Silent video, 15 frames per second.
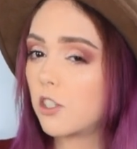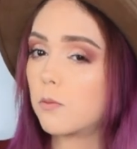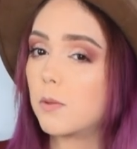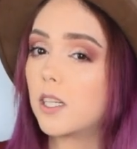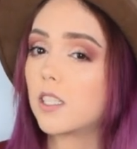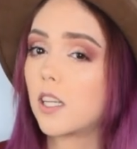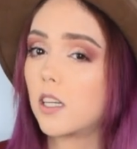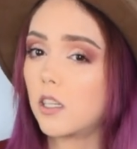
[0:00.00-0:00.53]
just
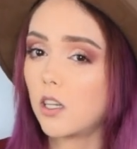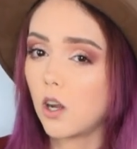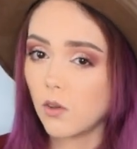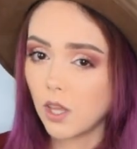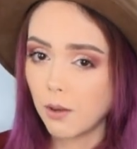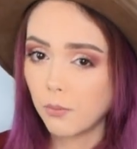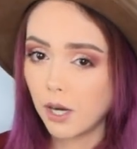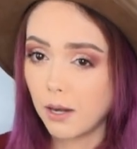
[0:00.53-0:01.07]
because I know
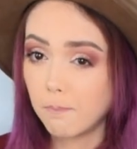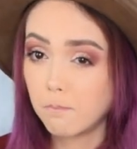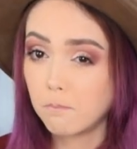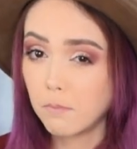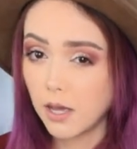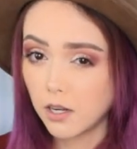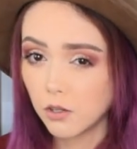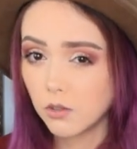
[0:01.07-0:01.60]
that brand
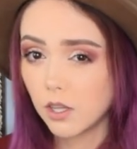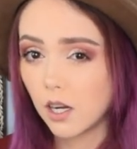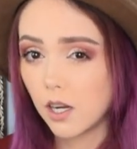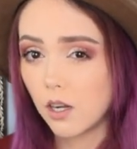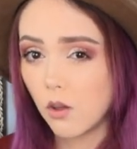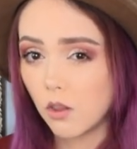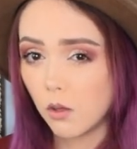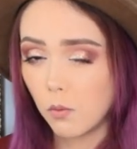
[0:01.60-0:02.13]
better than I
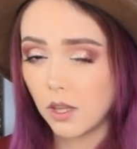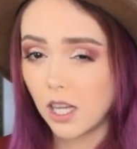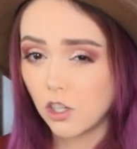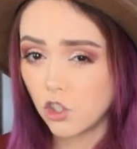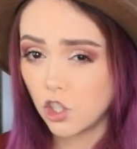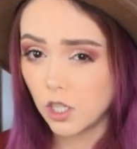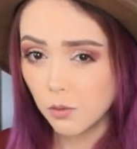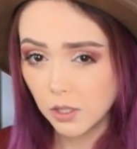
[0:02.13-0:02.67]
know the one that
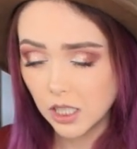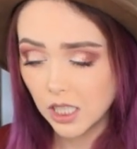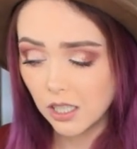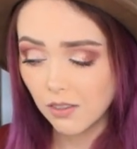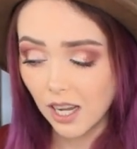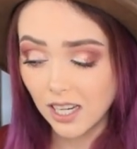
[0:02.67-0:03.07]
she received.